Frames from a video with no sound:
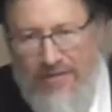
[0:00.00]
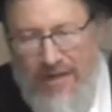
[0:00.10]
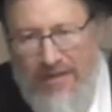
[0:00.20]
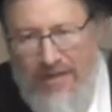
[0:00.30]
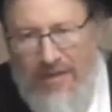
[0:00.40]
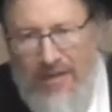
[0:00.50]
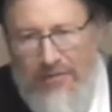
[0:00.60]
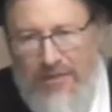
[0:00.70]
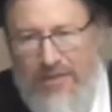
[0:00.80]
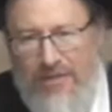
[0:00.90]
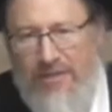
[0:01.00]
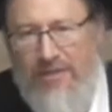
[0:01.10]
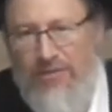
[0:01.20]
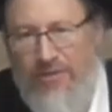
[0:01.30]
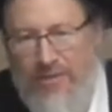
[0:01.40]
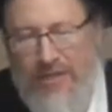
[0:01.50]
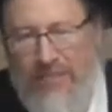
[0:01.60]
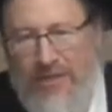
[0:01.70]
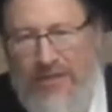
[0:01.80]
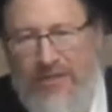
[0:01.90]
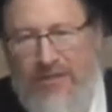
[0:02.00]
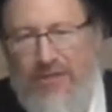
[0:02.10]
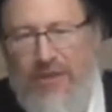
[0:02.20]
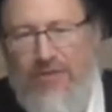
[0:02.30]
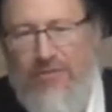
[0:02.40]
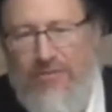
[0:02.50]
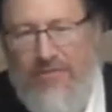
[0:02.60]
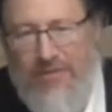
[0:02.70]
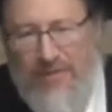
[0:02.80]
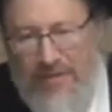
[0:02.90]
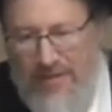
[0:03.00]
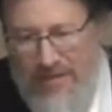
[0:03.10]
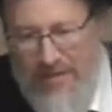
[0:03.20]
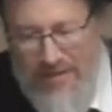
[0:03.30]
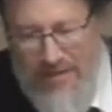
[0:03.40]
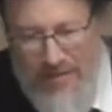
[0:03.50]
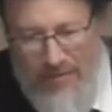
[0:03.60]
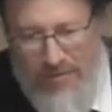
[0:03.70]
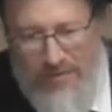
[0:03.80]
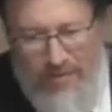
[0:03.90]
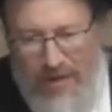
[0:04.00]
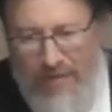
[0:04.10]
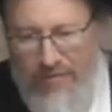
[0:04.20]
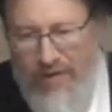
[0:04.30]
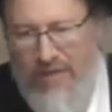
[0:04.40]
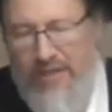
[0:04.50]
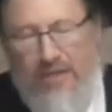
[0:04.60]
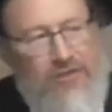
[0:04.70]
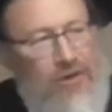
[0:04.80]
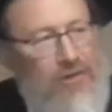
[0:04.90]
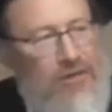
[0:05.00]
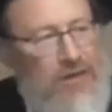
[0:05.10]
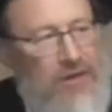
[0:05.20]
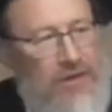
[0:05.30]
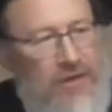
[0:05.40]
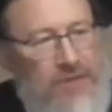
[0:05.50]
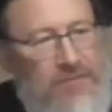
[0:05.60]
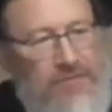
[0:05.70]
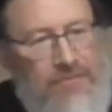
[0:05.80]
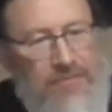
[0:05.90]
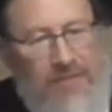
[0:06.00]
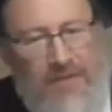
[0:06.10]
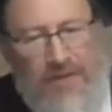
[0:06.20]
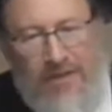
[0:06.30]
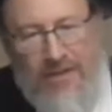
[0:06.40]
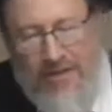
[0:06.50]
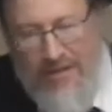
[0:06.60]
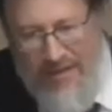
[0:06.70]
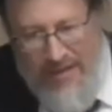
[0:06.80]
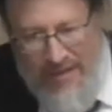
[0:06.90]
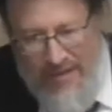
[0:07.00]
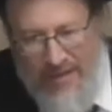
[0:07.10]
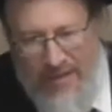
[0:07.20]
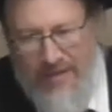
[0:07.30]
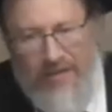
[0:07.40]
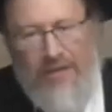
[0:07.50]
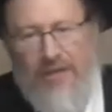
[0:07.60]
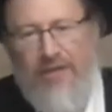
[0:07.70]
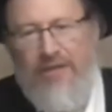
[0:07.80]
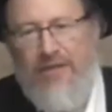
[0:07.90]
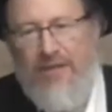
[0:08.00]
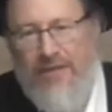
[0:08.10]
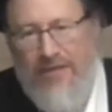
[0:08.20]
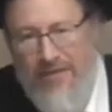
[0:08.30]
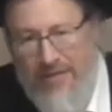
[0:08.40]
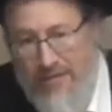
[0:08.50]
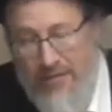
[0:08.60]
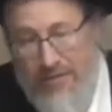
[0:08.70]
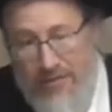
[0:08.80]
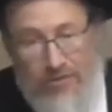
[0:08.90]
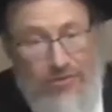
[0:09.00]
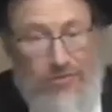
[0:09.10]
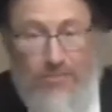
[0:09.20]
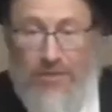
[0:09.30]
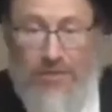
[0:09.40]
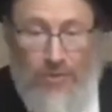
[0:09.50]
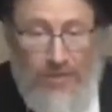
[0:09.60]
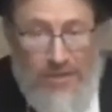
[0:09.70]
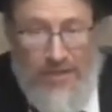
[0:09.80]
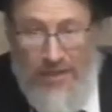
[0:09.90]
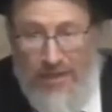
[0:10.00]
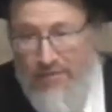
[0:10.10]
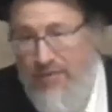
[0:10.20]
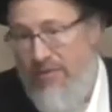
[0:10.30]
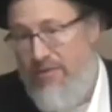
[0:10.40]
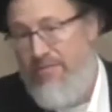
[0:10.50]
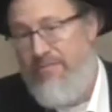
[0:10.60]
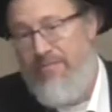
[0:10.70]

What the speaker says: Right? 100 and who knows how many years ago, there was very, very little Torah in America. And there was Jews, but there wasn't a lot of Torah.